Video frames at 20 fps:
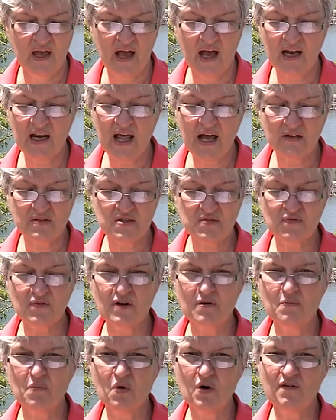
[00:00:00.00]
allows for
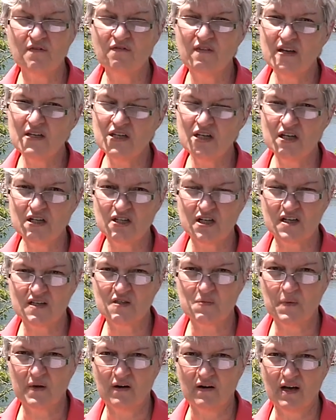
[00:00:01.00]
a more vintage
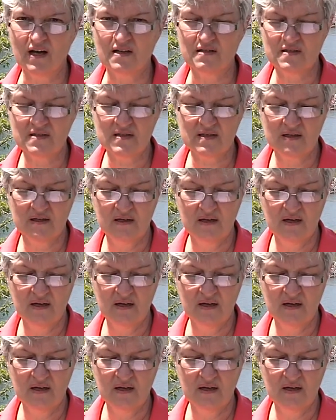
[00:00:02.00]
experience.